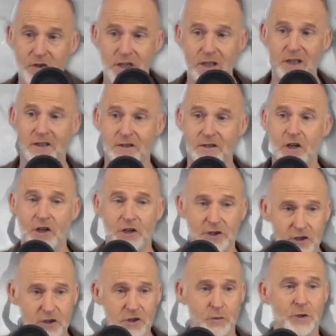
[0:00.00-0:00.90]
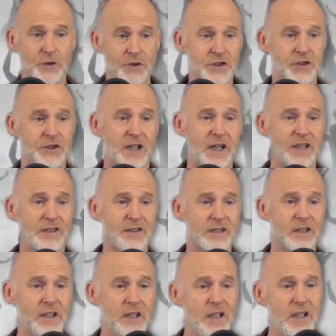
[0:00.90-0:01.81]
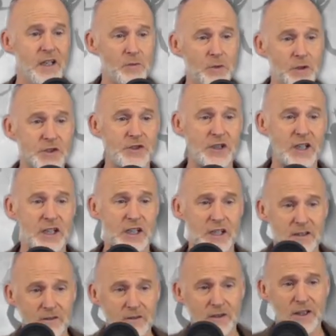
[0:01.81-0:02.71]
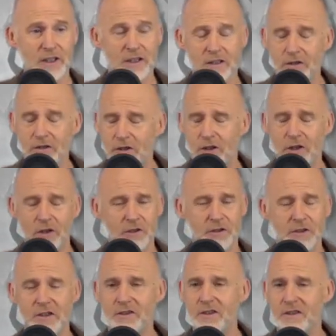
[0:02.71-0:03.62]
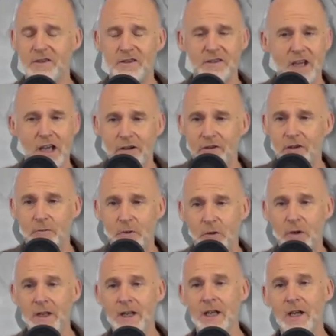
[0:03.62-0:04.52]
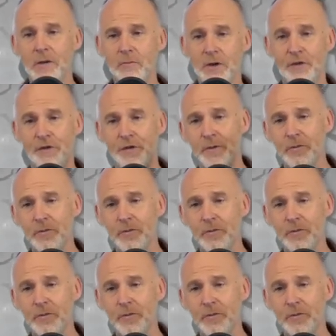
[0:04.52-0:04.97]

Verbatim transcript: see it as darkness, you understand will see it and think, oh, this is terrible. But